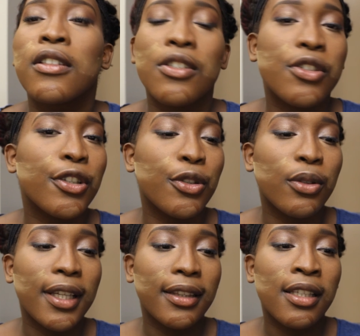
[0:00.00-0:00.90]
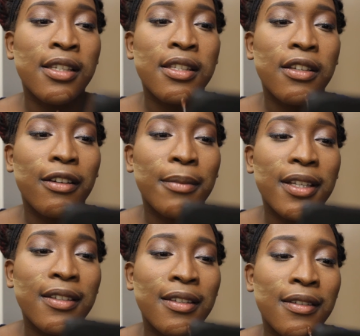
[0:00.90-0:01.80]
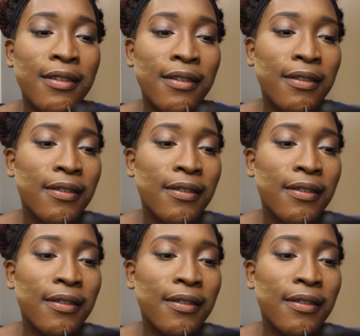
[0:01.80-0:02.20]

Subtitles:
circle like this on my chin